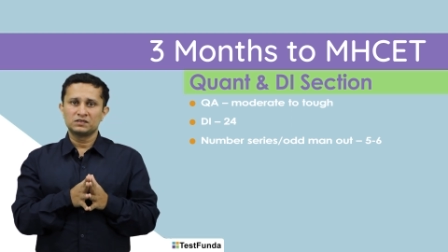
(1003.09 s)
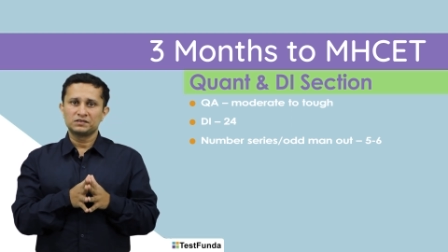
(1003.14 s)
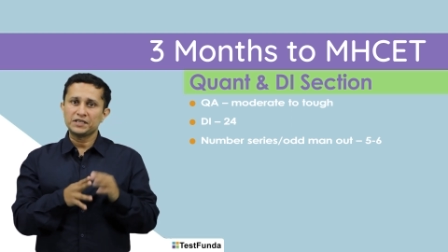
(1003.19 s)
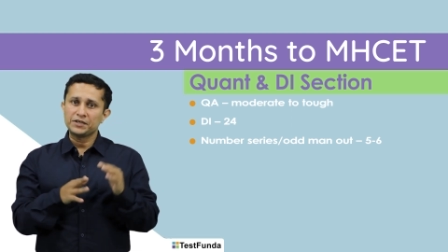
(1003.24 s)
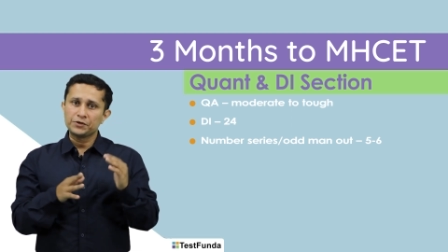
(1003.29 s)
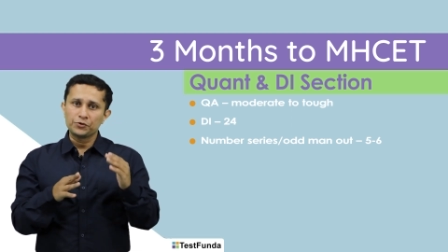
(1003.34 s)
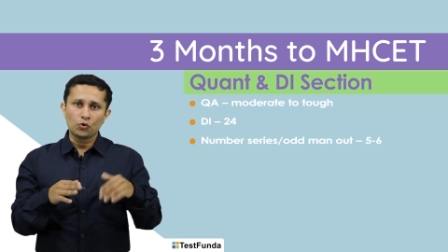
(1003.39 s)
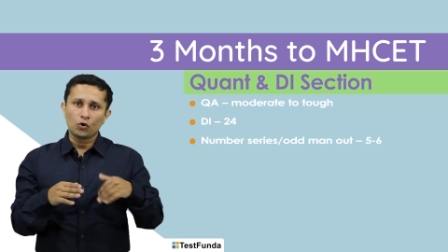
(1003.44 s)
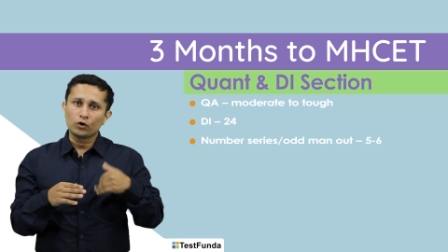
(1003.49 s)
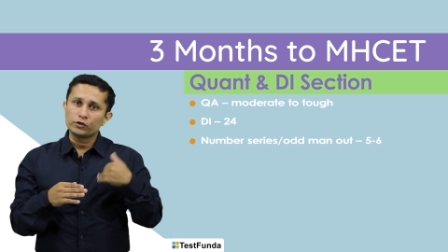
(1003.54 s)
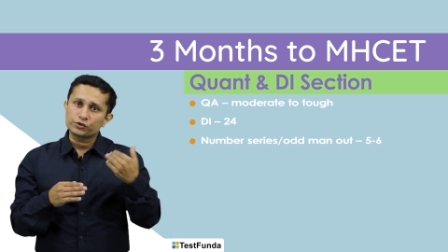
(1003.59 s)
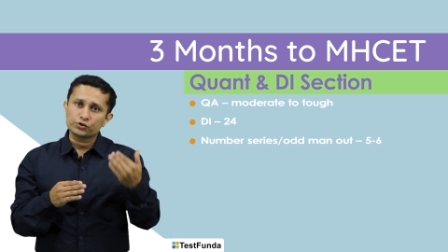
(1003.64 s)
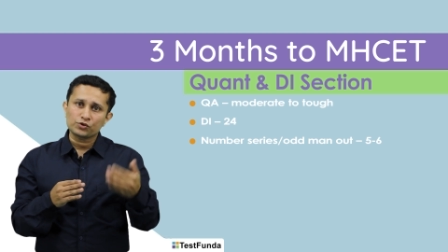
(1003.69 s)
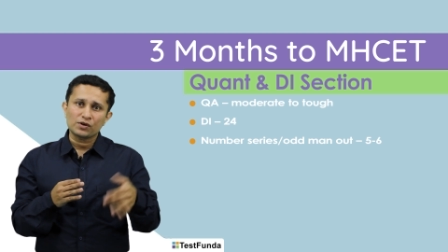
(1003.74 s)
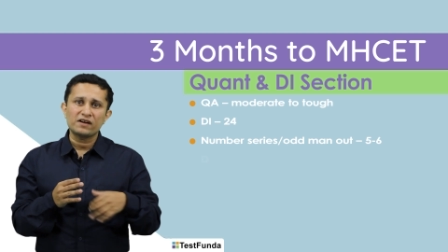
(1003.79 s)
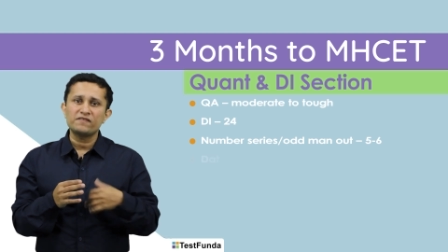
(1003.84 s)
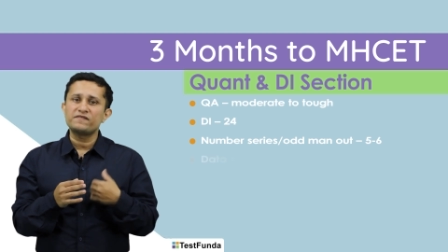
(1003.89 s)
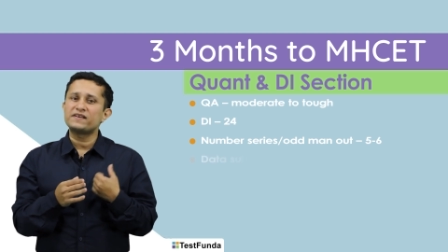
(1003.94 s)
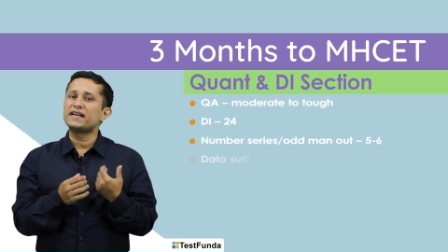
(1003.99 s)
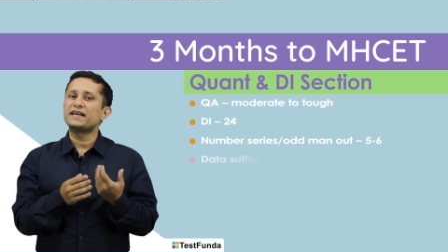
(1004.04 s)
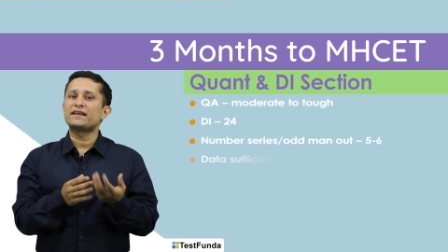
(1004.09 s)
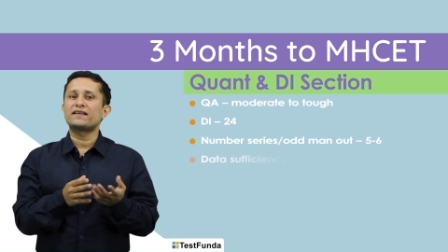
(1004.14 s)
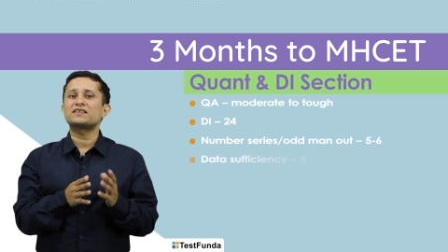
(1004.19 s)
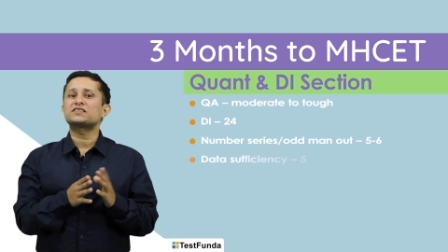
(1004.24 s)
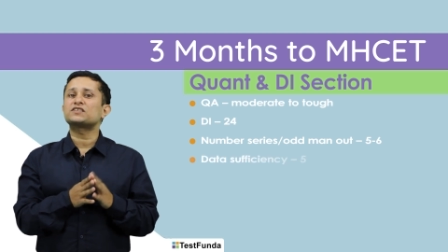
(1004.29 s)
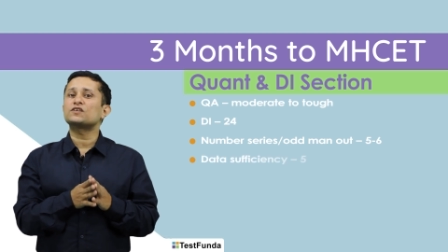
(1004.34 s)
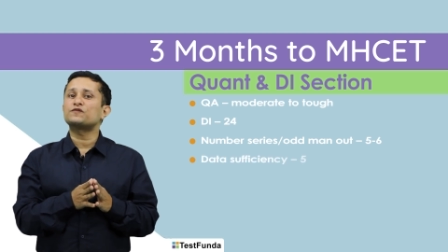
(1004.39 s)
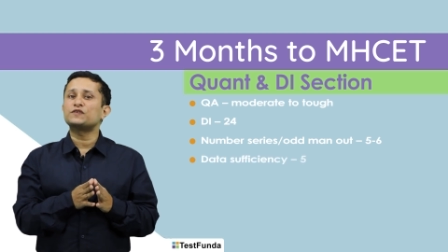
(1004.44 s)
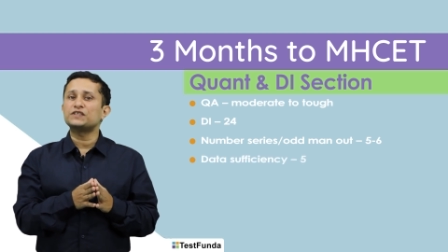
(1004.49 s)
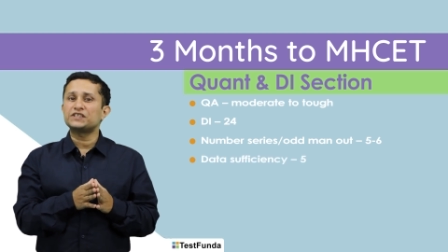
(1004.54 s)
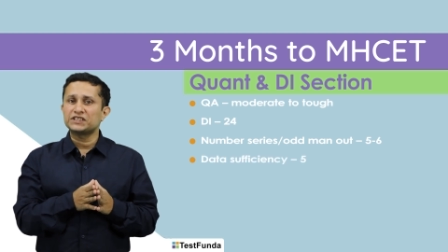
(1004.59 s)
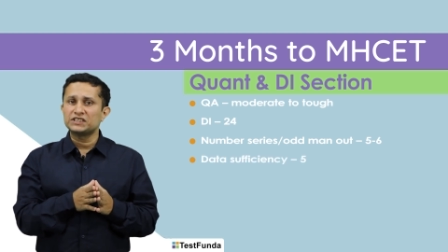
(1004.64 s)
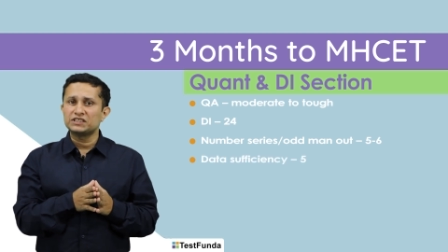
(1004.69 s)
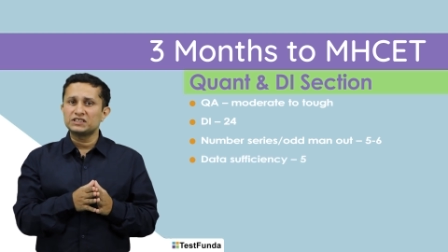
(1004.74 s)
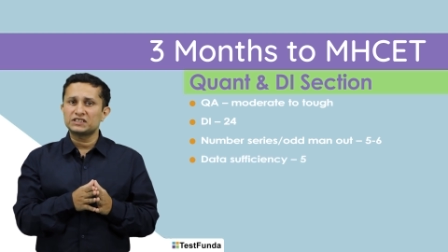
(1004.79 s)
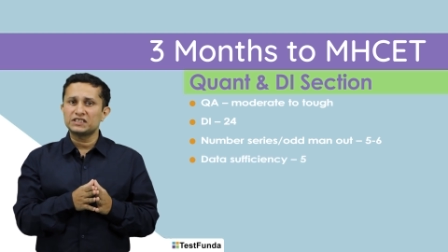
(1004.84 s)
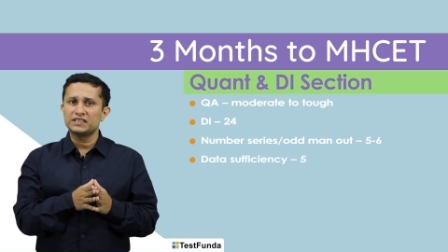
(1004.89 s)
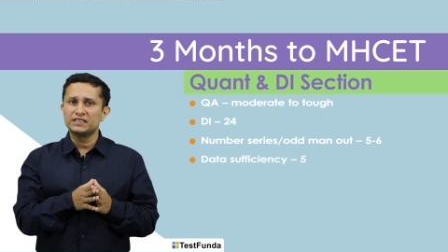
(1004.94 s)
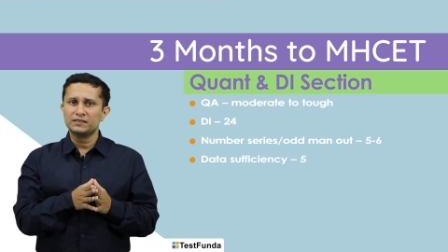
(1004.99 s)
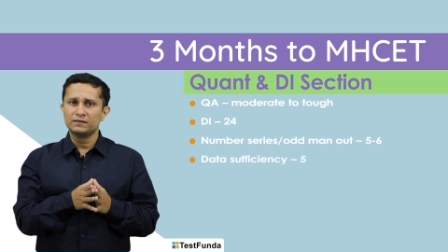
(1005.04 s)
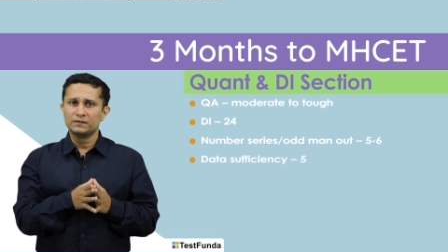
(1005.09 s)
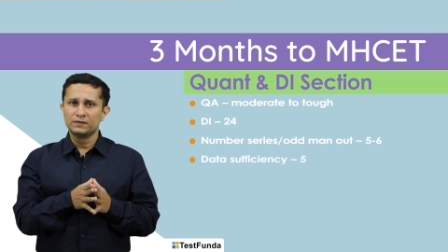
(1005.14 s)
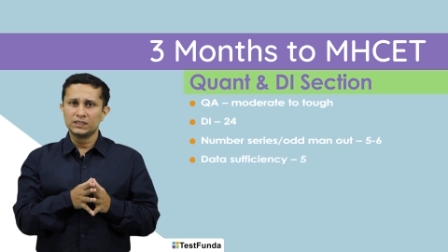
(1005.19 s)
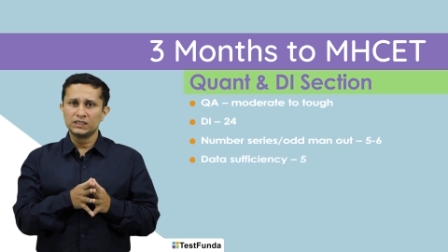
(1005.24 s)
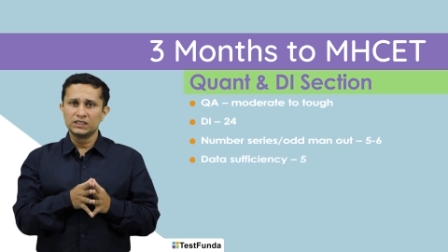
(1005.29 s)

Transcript: Then you also have data sufficiency,